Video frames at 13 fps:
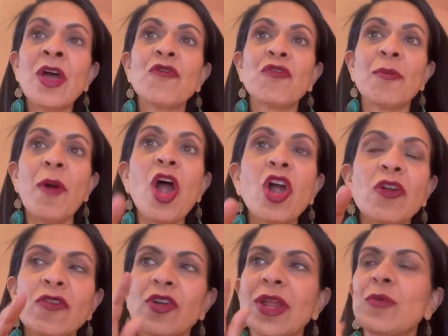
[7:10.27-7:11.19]
from
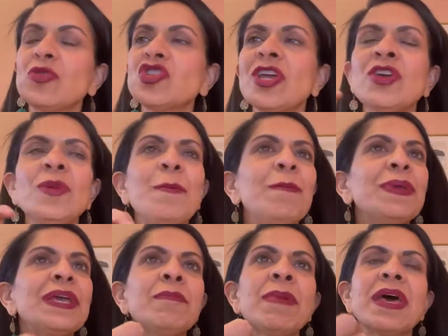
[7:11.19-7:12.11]
Harvard. I wish I could
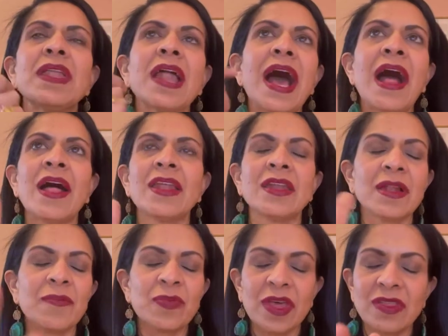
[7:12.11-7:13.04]
beam it on
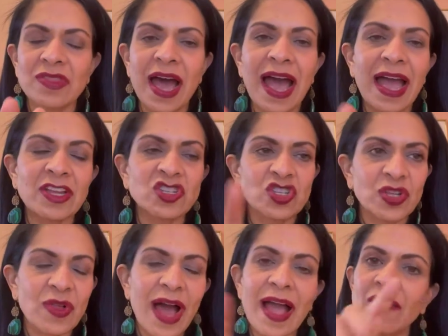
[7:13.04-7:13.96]
the IG
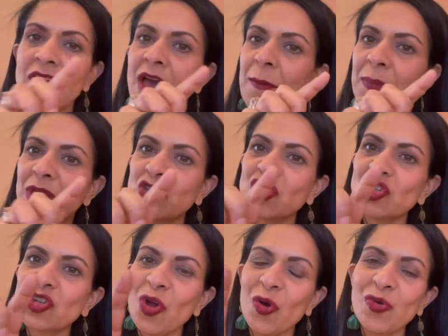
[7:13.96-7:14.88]
Live, but it
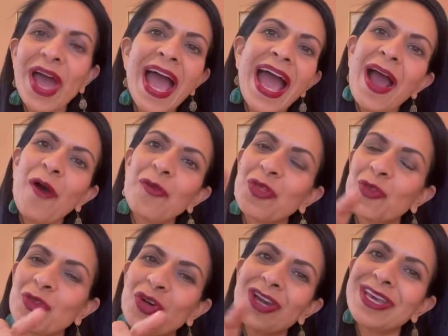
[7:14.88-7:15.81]
showed how the
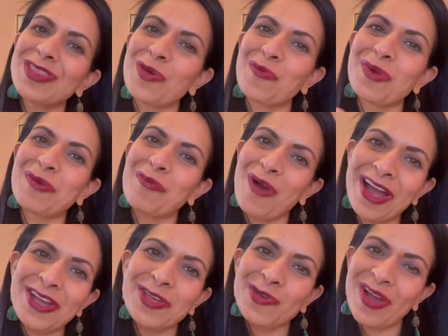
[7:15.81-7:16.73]
look that we
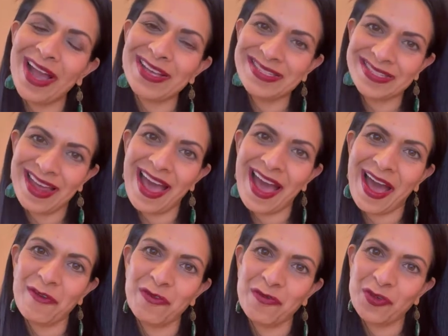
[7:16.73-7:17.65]
want you guys to
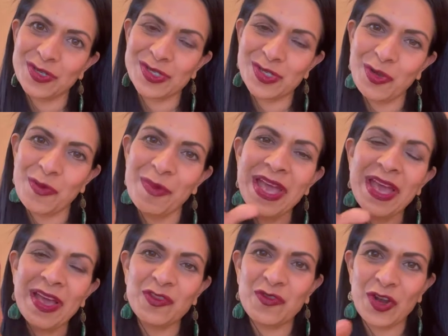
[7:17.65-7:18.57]
have for Zoom
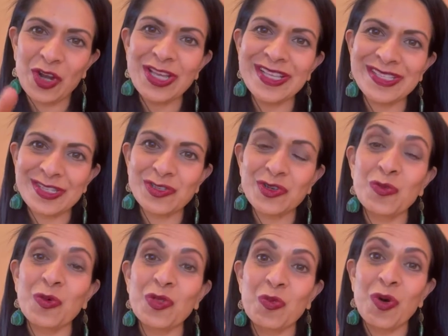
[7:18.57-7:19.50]
is very consistent
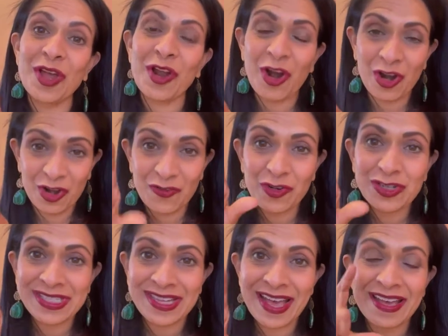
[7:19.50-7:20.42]
with what
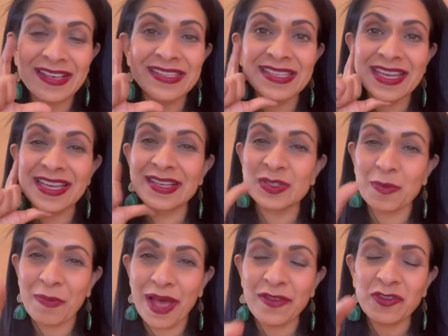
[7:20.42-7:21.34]
Harvard says is
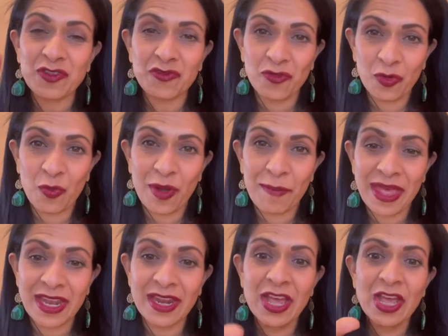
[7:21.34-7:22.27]
best for
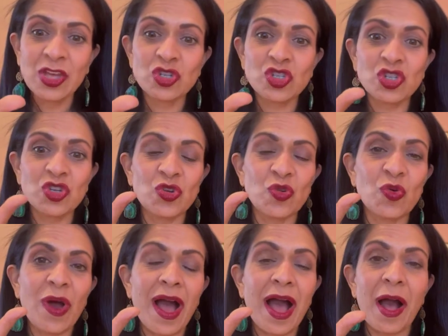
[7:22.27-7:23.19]
women to